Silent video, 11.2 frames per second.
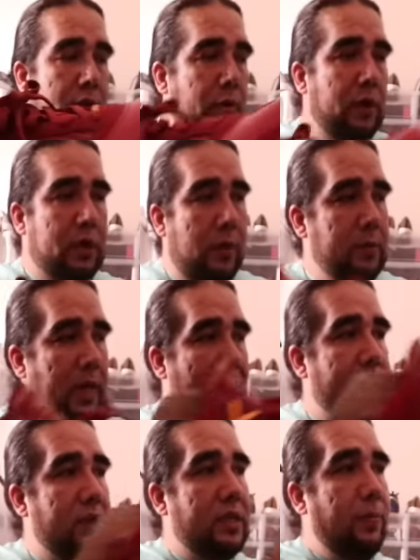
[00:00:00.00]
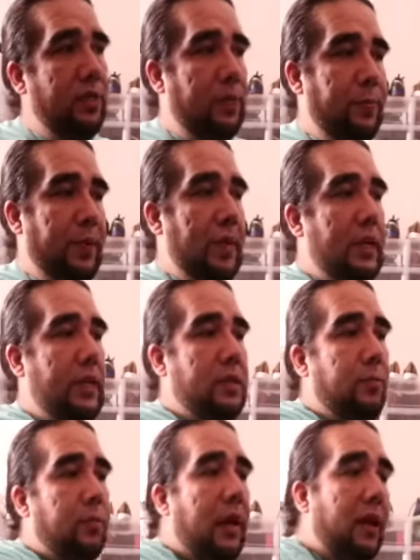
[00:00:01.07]
So when it comes to having some of these P Es
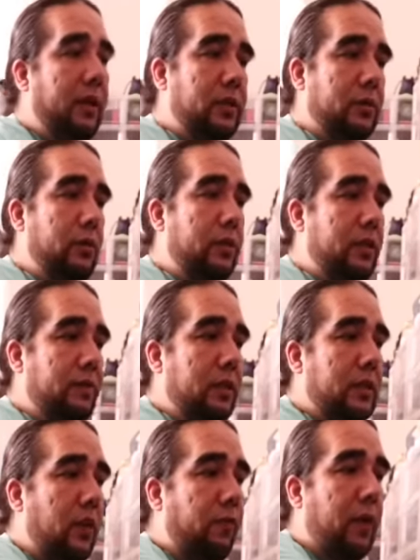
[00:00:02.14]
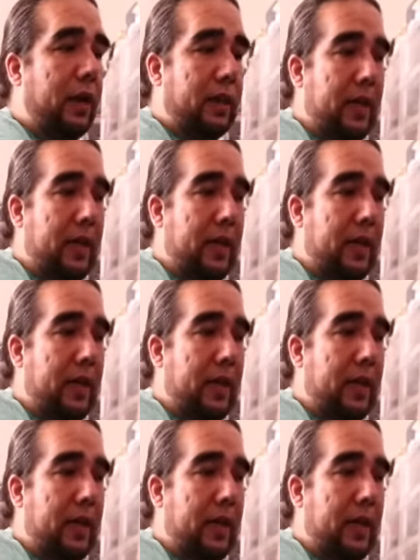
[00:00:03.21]
and player exclusives and stuff like